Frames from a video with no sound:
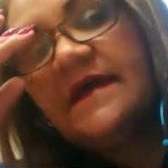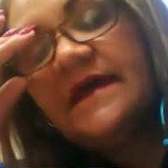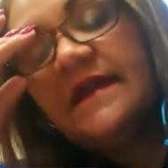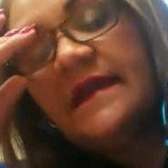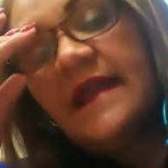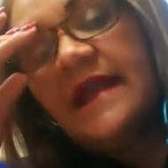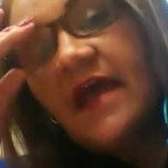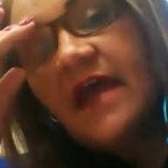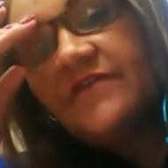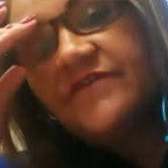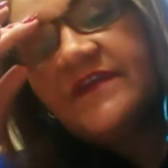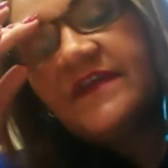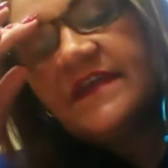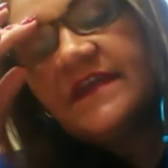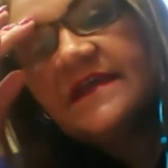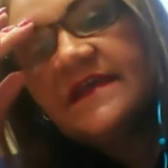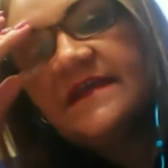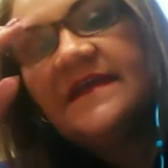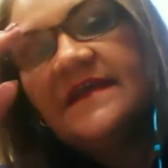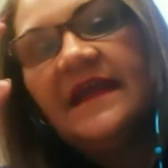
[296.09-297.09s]
in
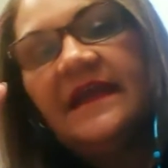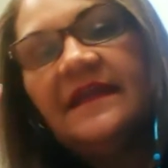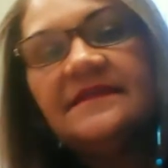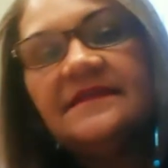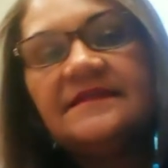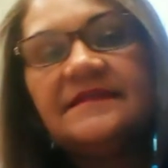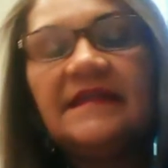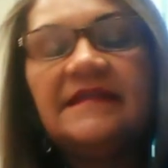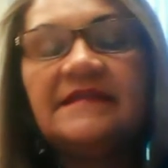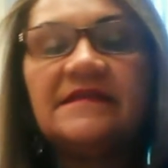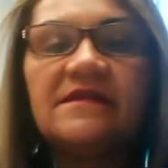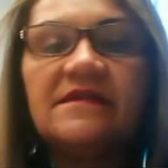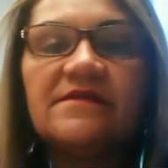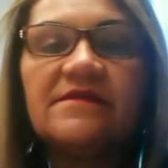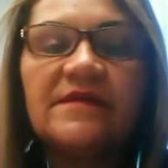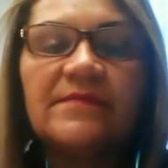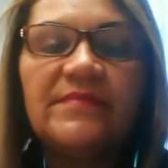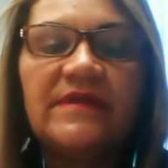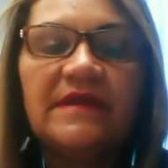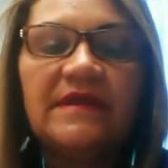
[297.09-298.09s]
Africa and in the
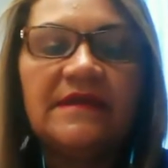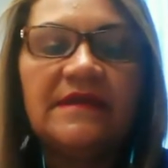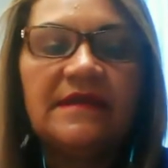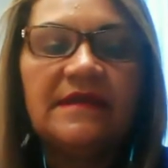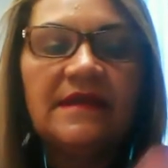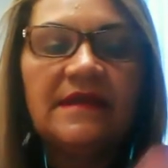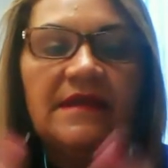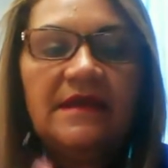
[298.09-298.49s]
Caribbean.